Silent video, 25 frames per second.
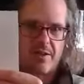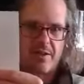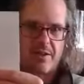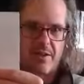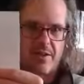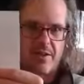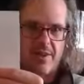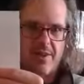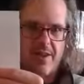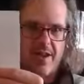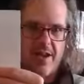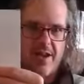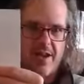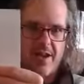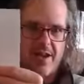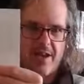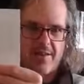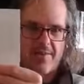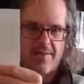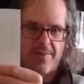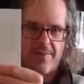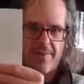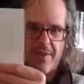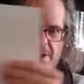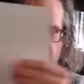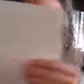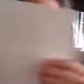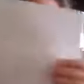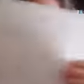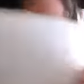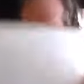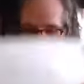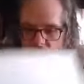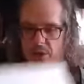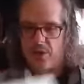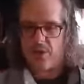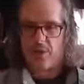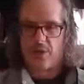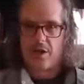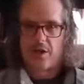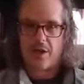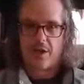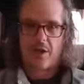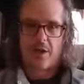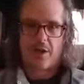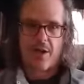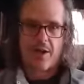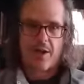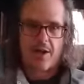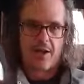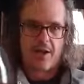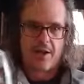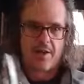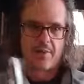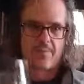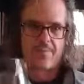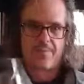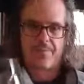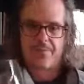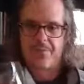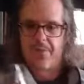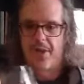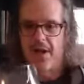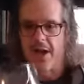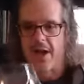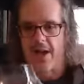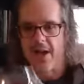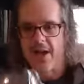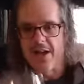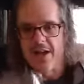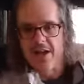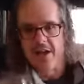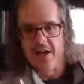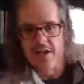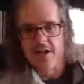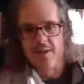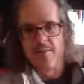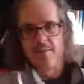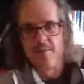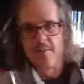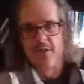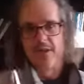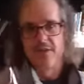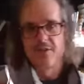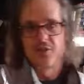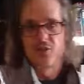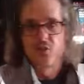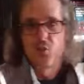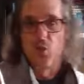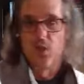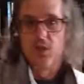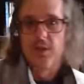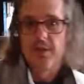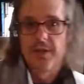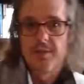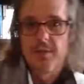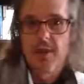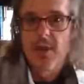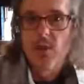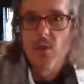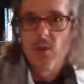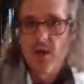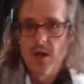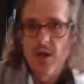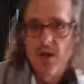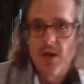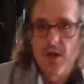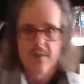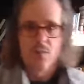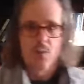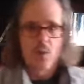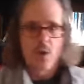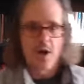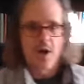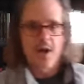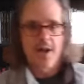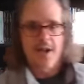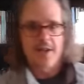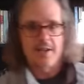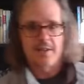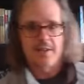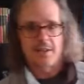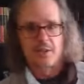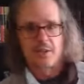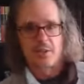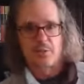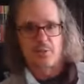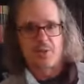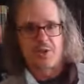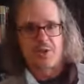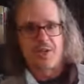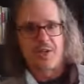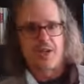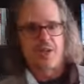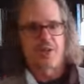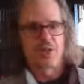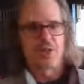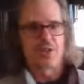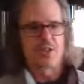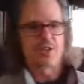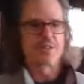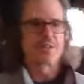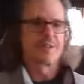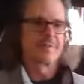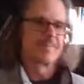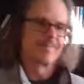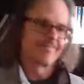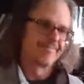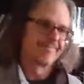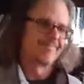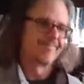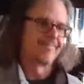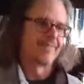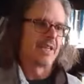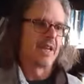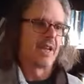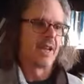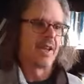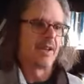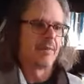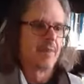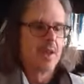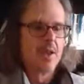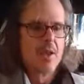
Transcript: on that. We are, um, I am uh, swirling my wine. Why? To look pretentious. Yeah.